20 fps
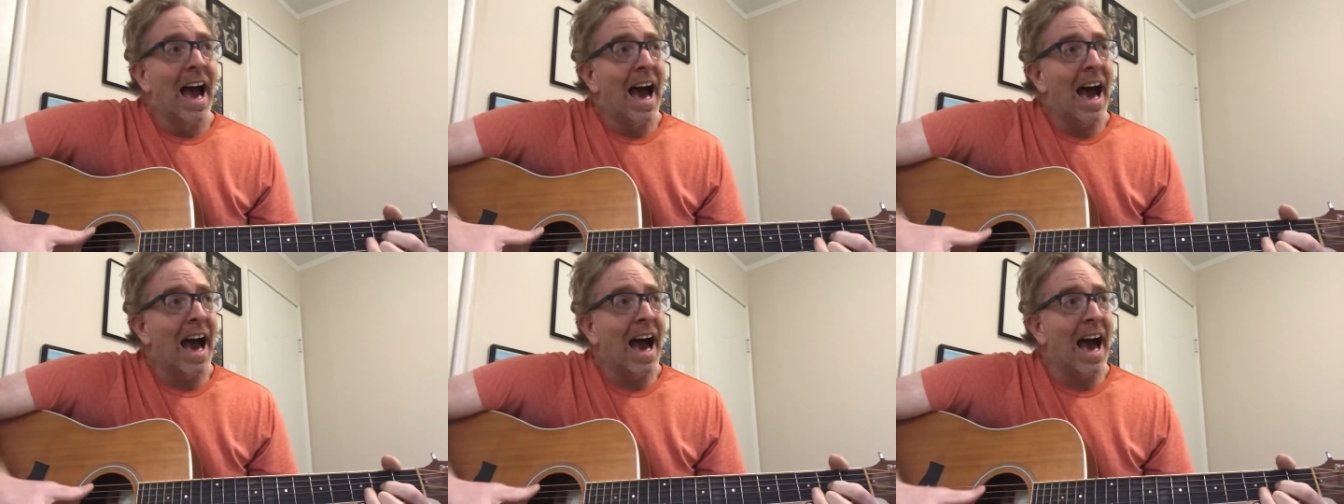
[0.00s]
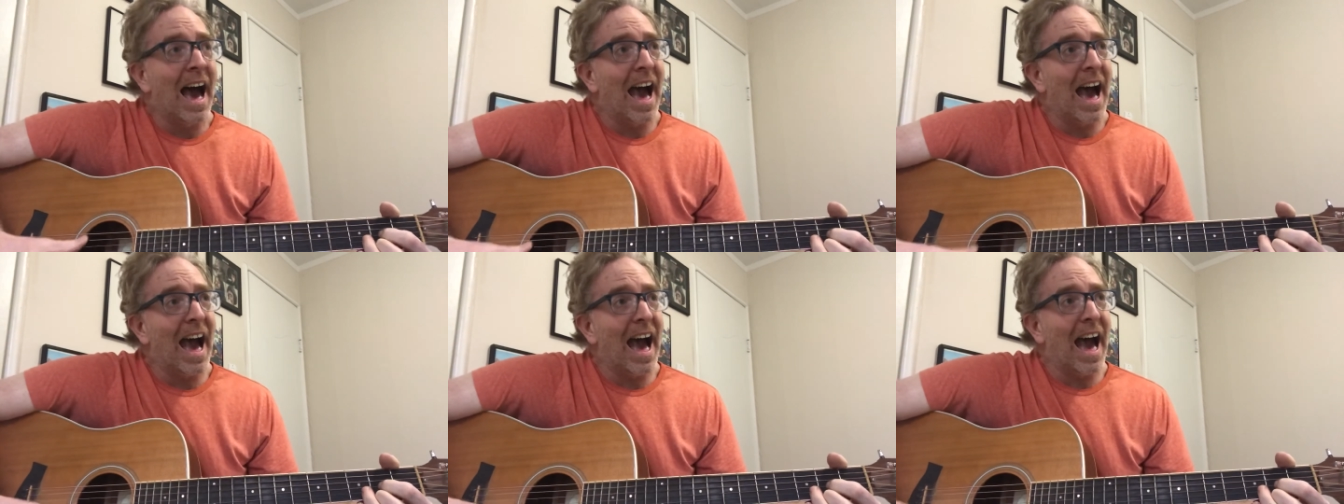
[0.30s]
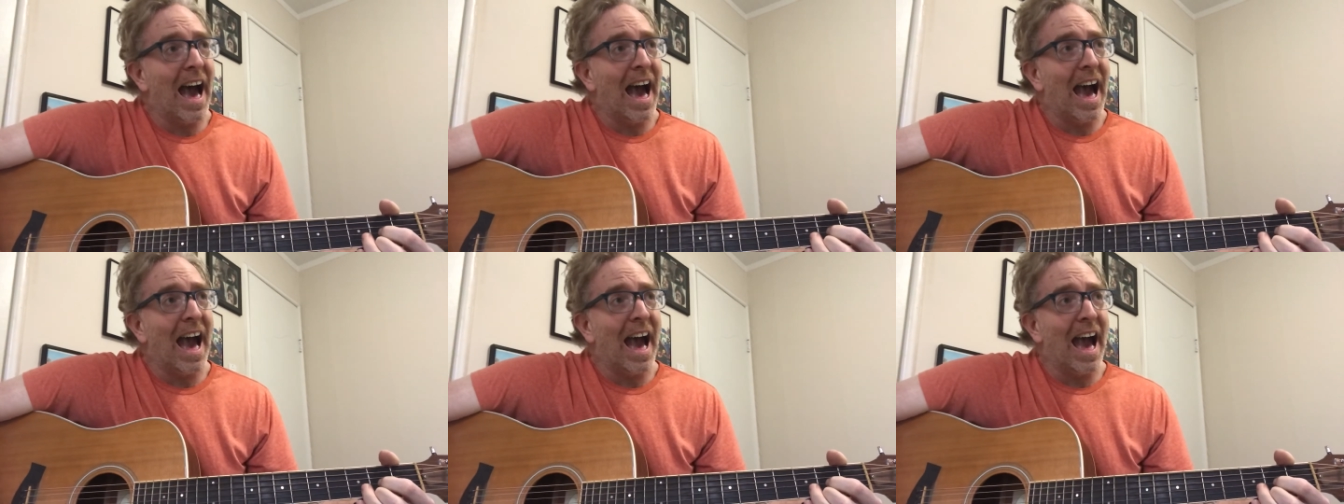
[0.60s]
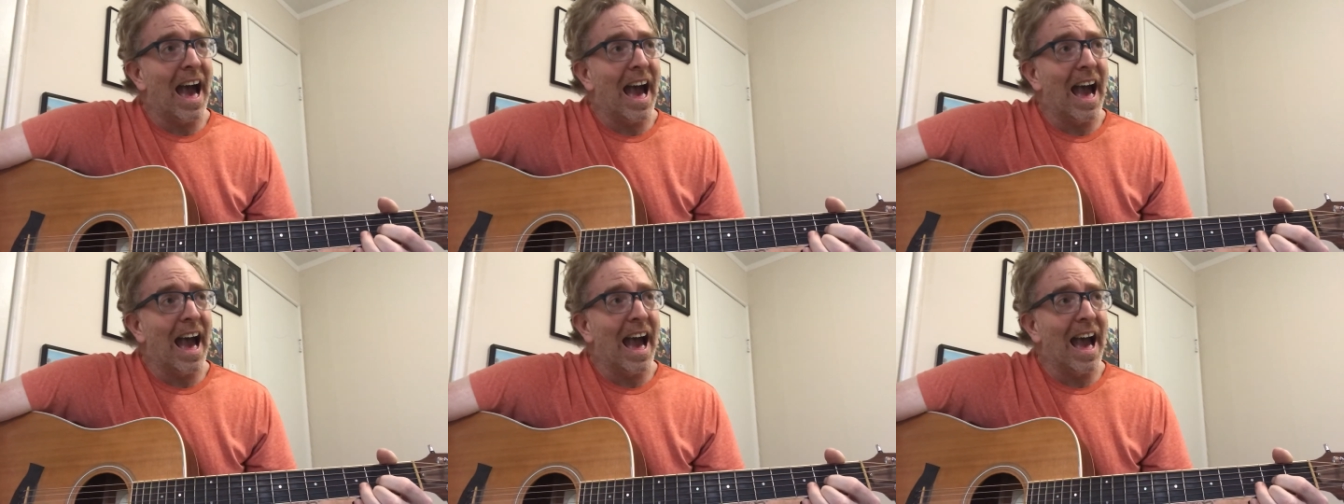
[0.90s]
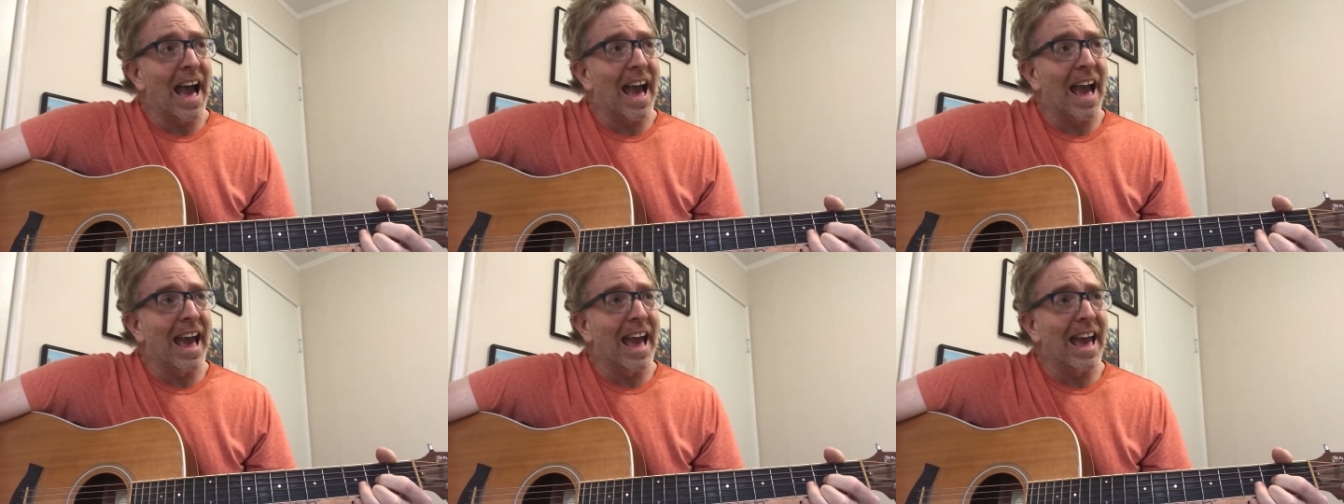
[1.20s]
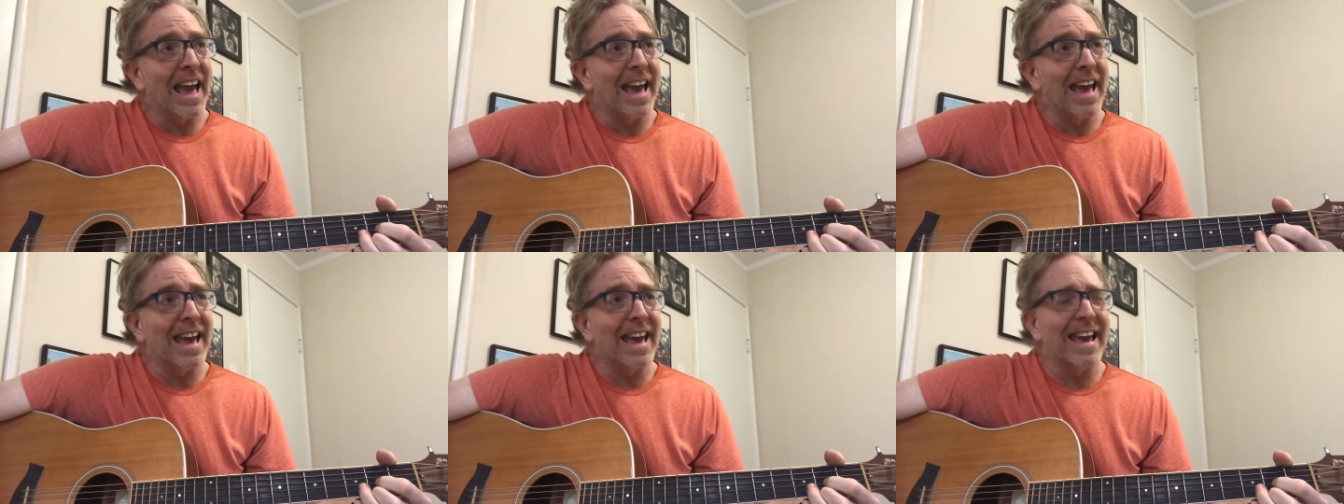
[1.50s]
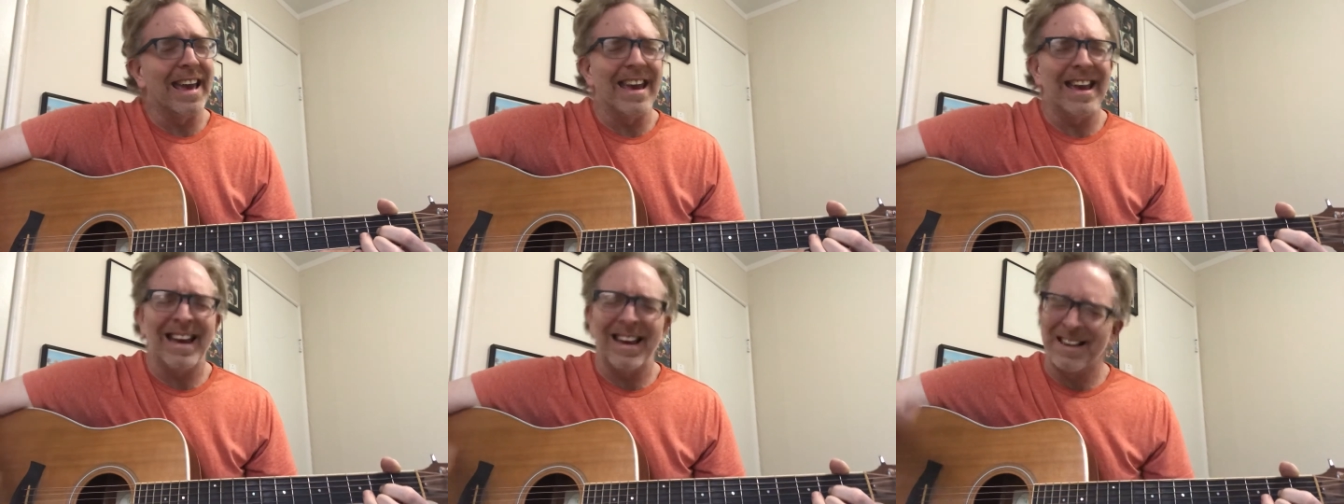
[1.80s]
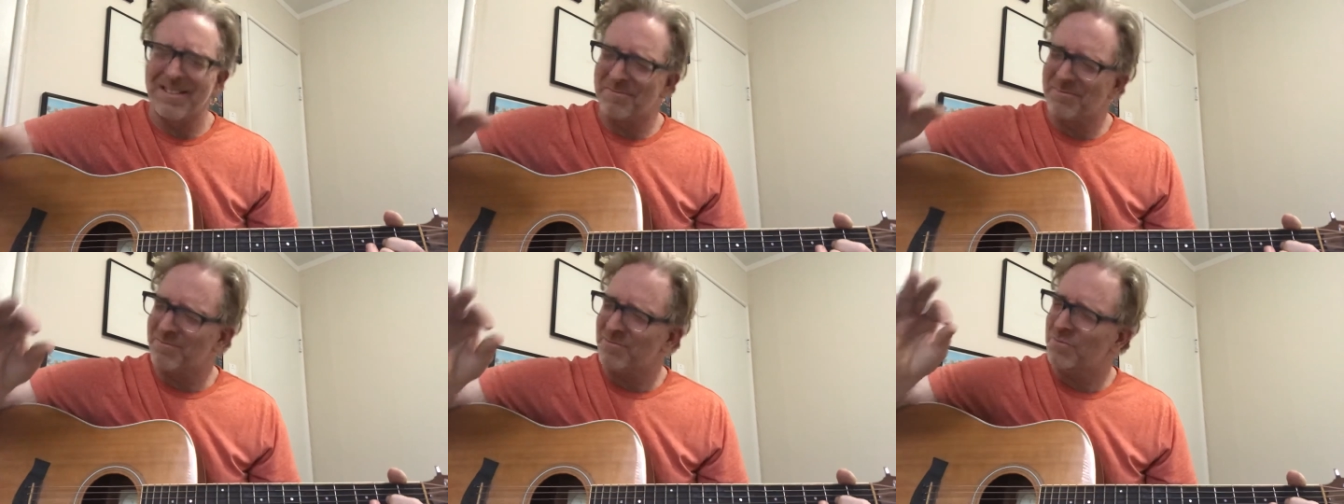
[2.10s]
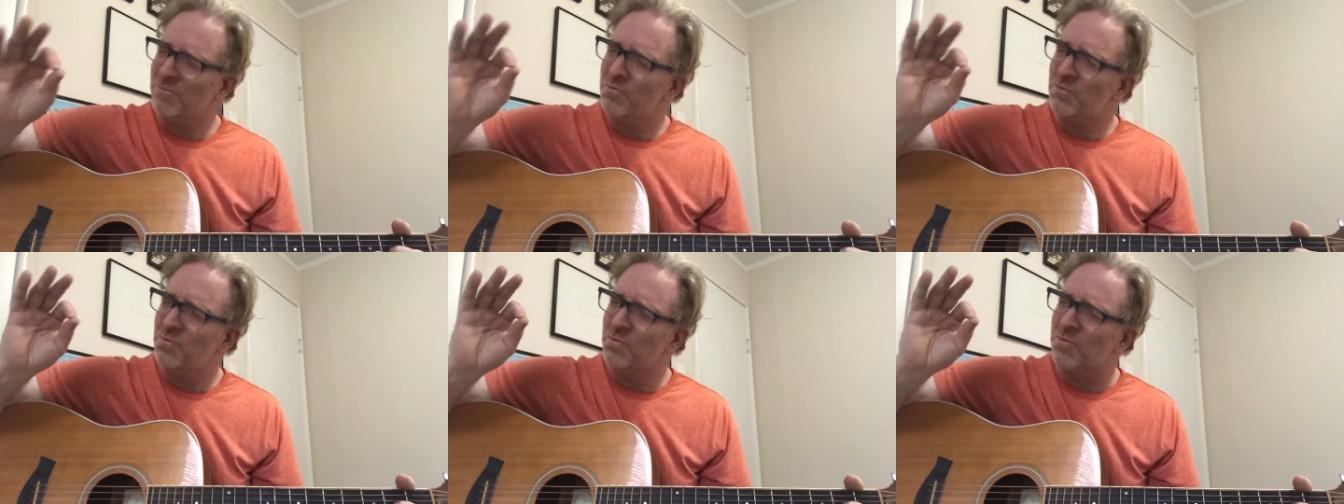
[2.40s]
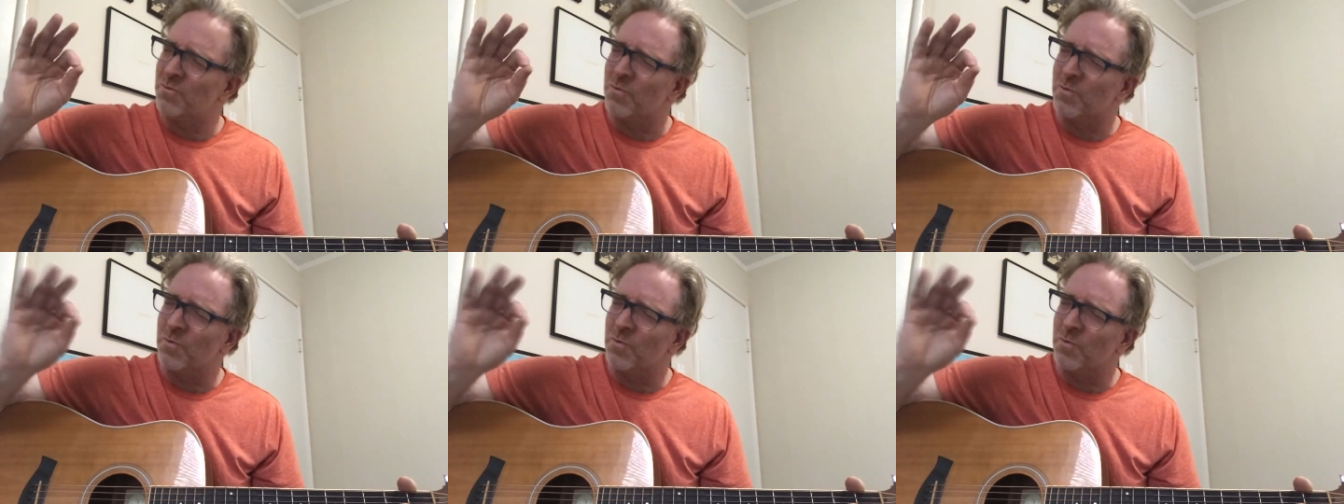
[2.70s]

hi. Mmm.